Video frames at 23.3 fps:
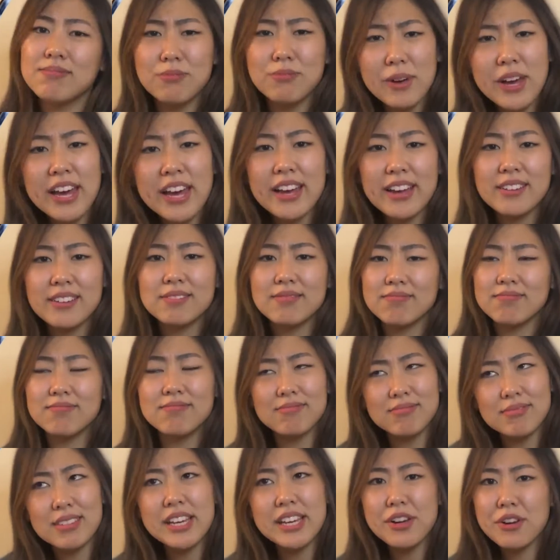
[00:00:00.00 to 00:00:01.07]
Wait,
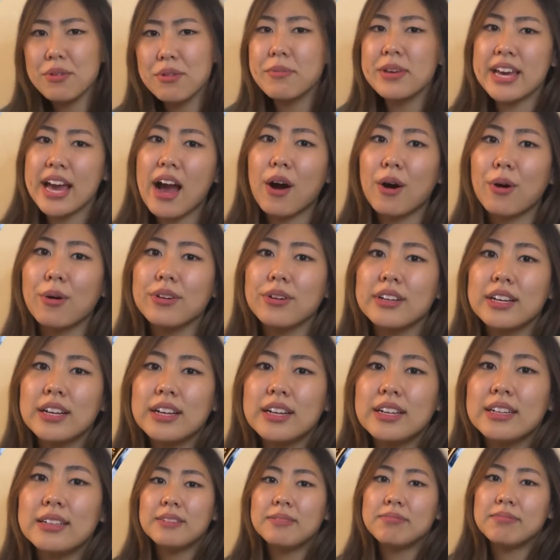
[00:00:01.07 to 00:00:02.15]
hear me out.
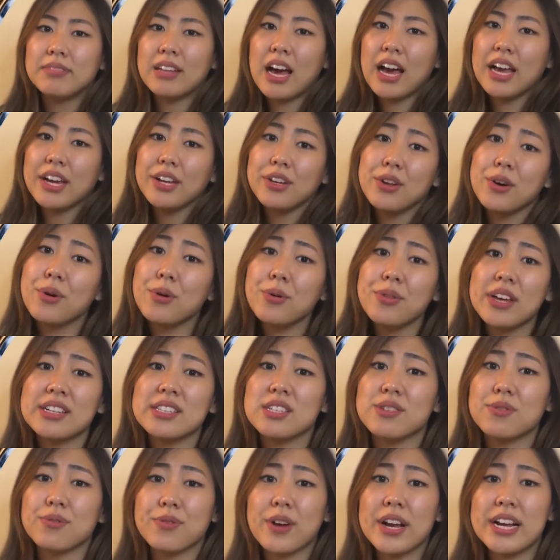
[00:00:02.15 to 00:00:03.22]
I know that's
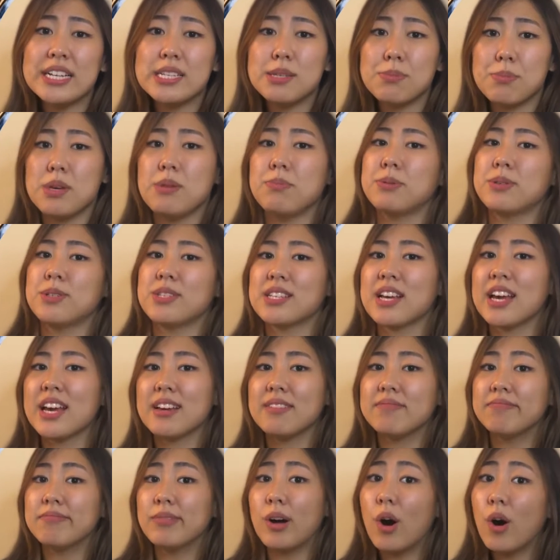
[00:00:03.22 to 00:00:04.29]
a phrase people say
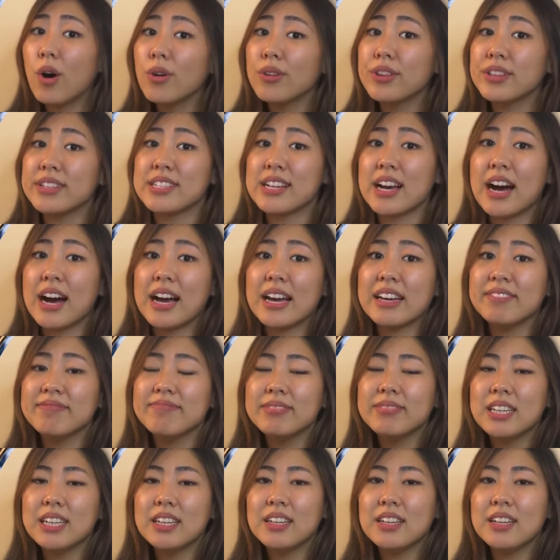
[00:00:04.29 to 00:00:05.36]
all the time,
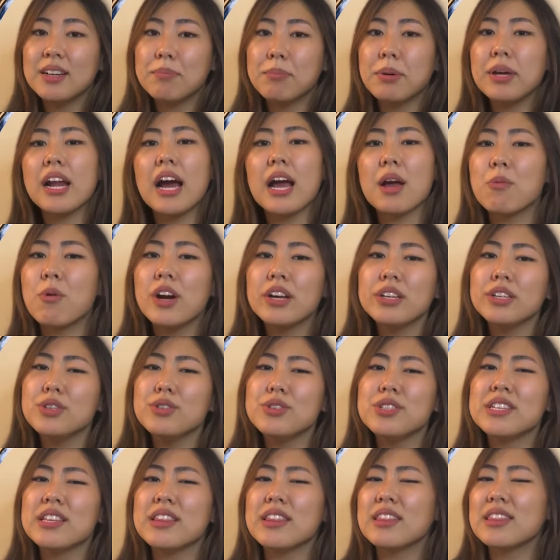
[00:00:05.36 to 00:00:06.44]
but I want you
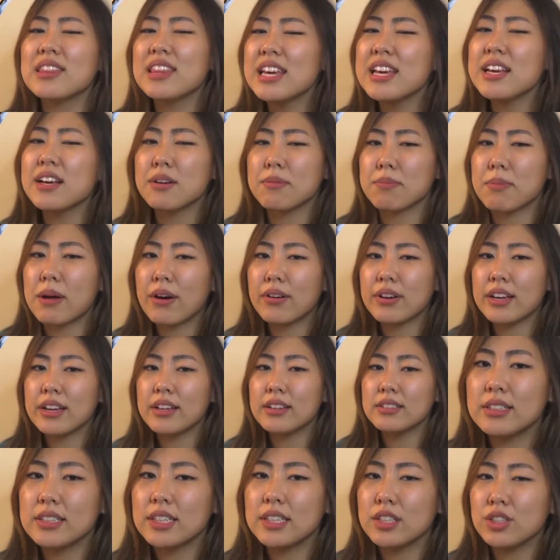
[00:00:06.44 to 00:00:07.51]
to think about it.
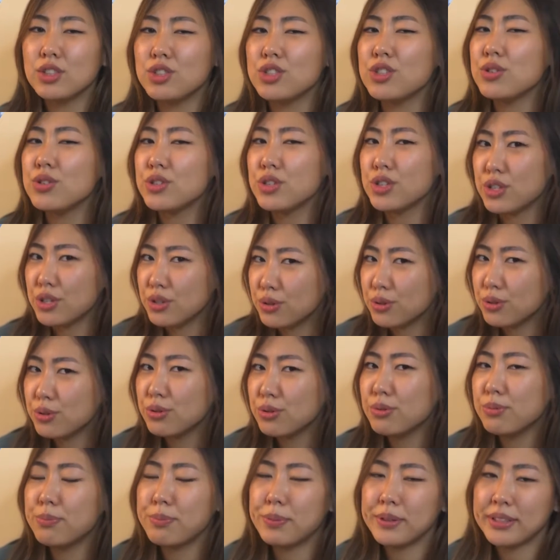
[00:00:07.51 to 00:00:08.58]
Do
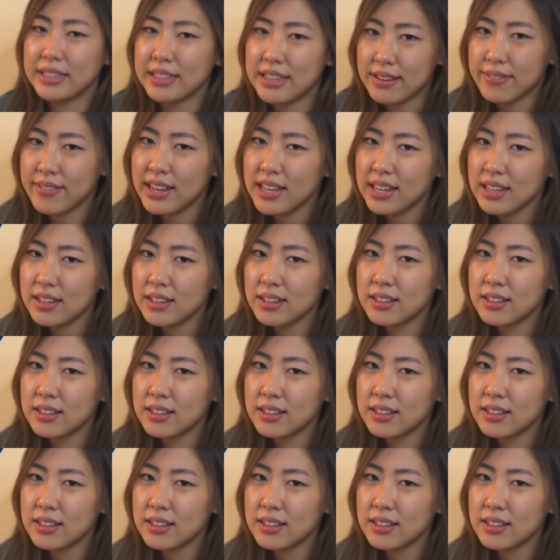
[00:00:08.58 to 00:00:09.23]
you believe it?